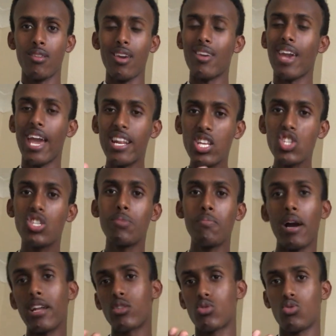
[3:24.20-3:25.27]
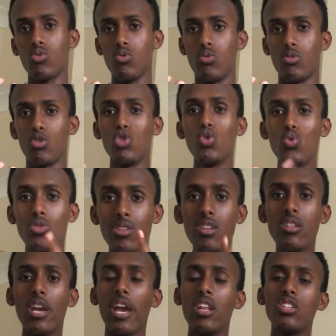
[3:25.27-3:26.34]
Hey, energy matters too. You
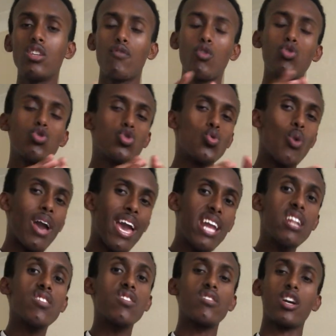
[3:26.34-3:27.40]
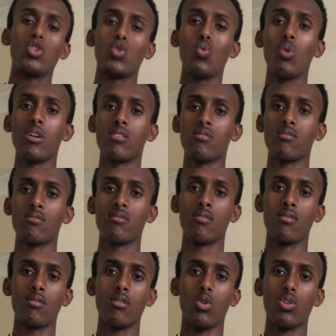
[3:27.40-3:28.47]
need energy for you to do anything that you want.
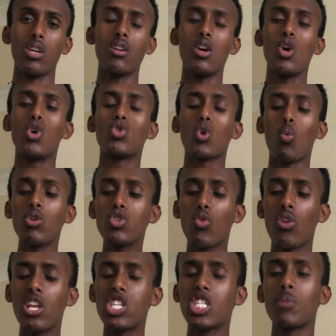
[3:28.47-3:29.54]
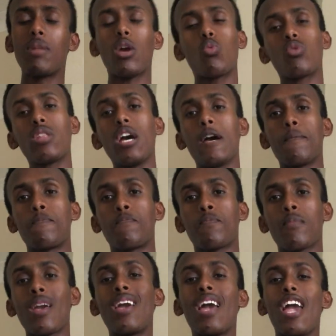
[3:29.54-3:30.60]
Okay, so what's your relationship like with that?
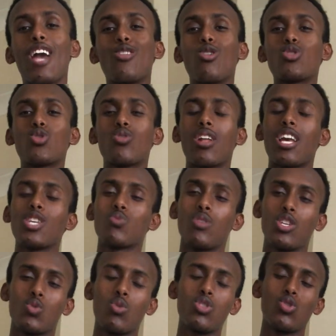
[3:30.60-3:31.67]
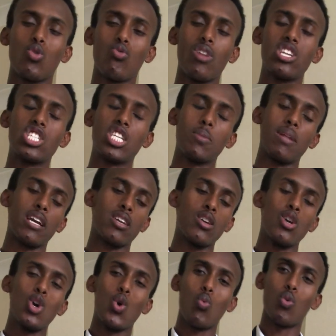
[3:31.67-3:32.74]
And also the last one is what's your relationship like
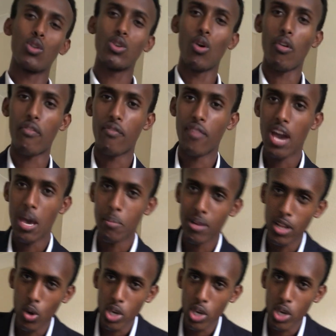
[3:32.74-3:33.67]
with your family?